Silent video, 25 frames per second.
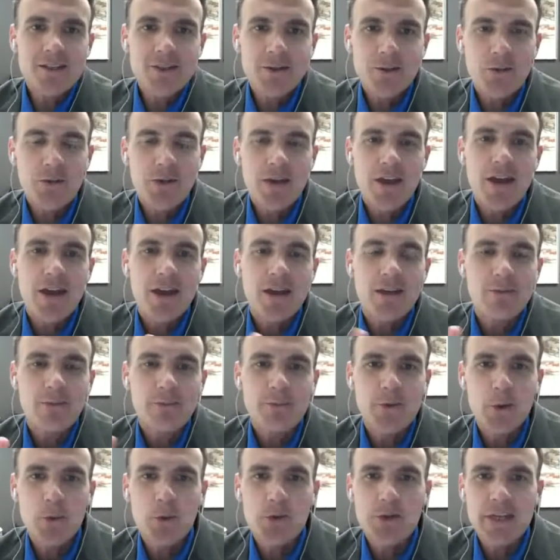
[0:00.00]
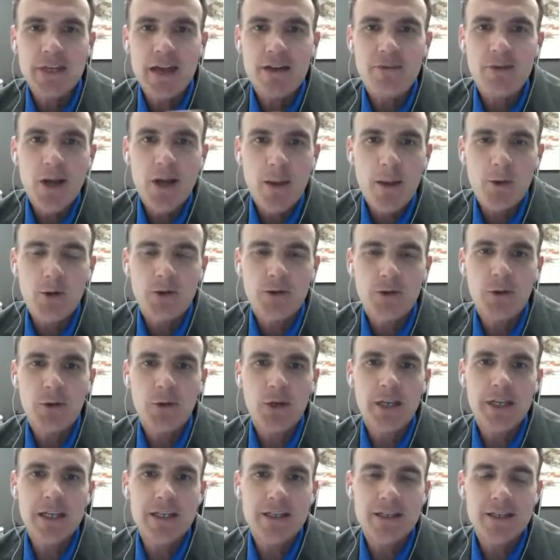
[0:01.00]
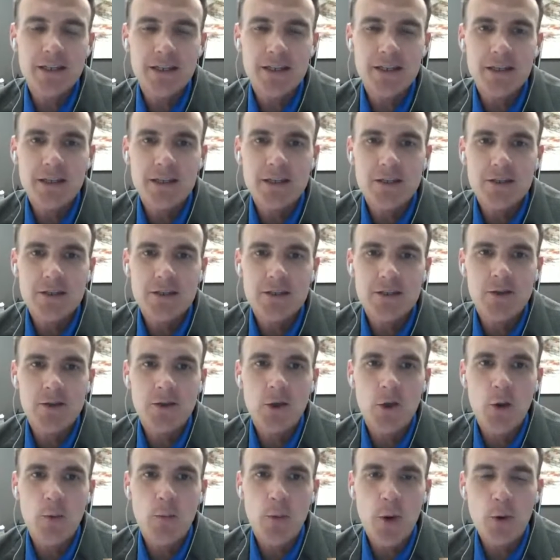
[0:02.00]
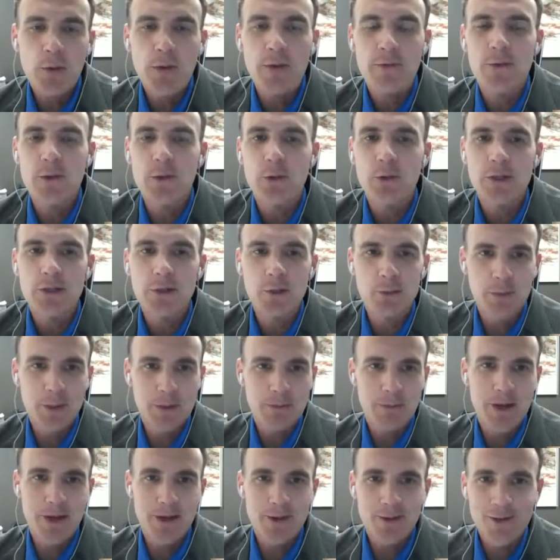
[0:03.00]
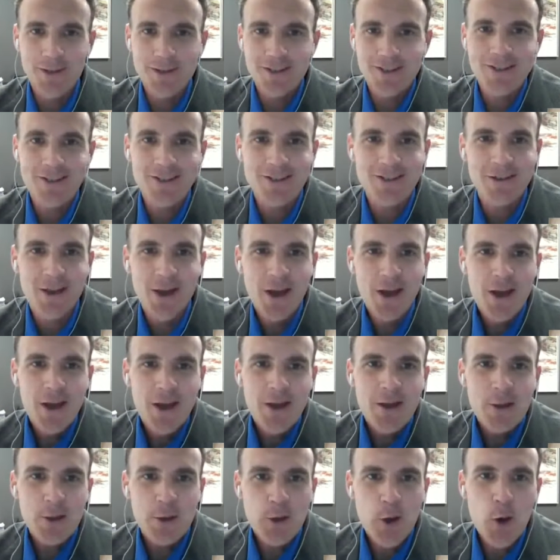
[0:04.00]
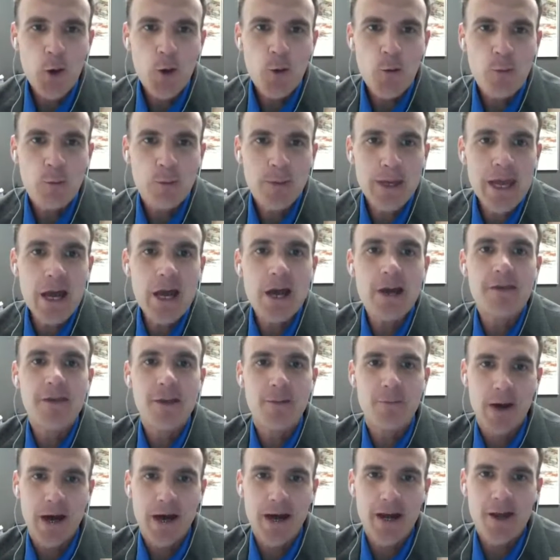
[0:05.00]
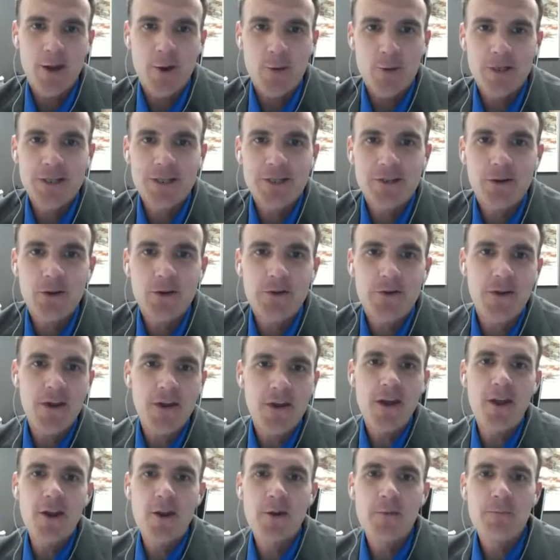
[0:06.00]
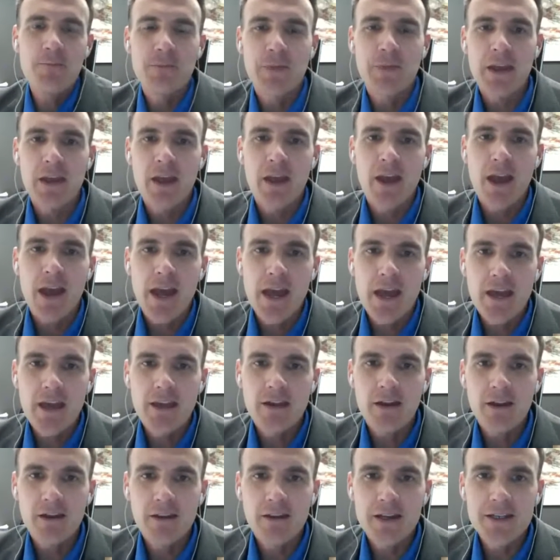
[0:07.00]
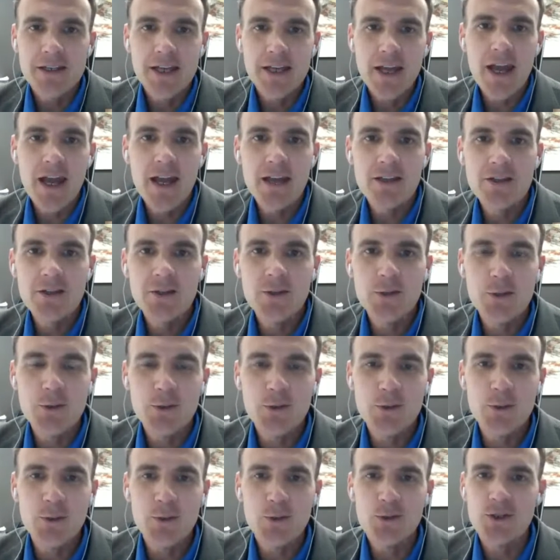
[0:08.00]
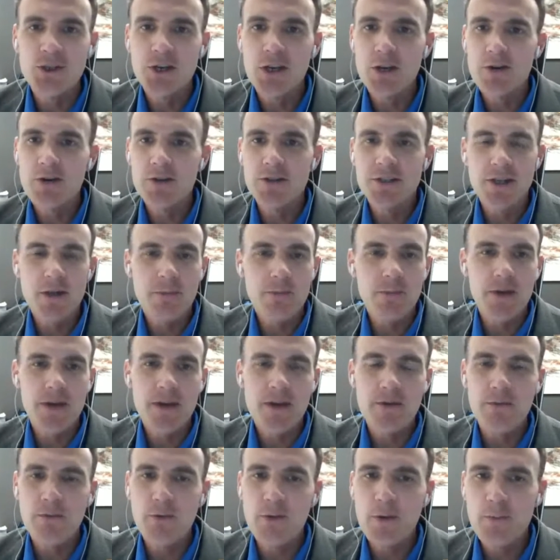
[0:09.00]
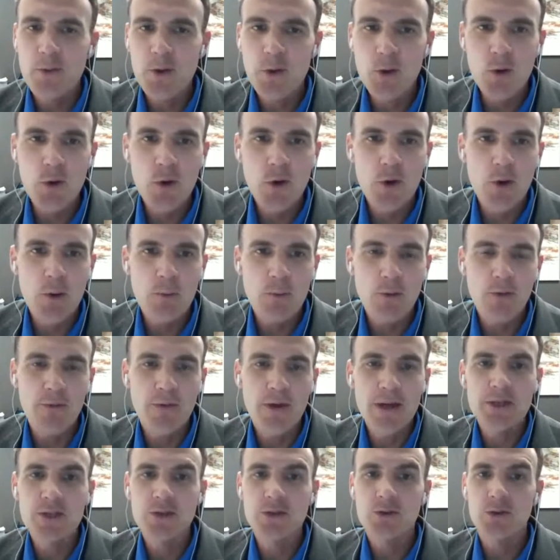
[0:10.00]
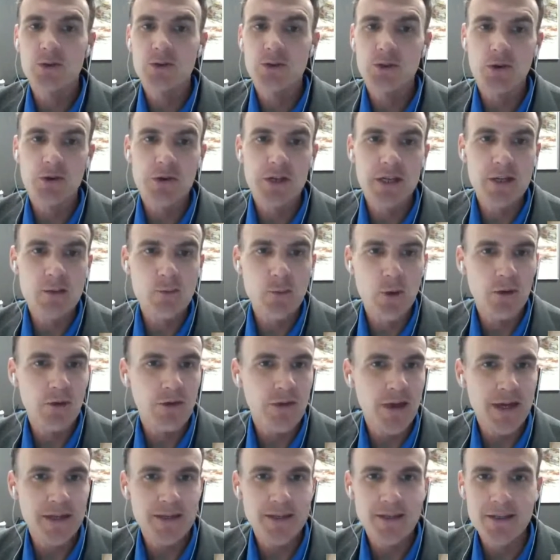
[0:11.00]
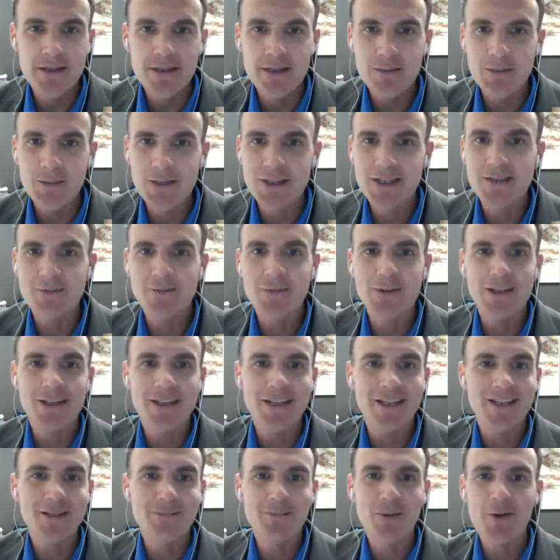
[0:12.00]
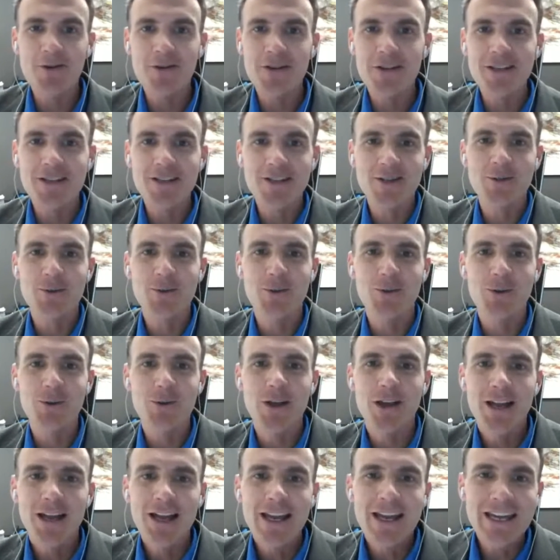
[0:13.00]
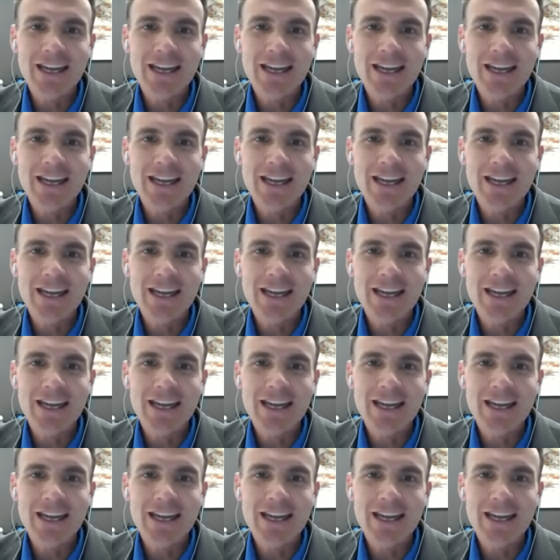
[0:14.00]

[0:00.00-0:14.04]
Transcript: so that viewers have an opportunity to get to know both of you a little bit better, let's go beyond the bio and start there. And I'd like to ask you to share something from your professional journey, whether that's a specific experience or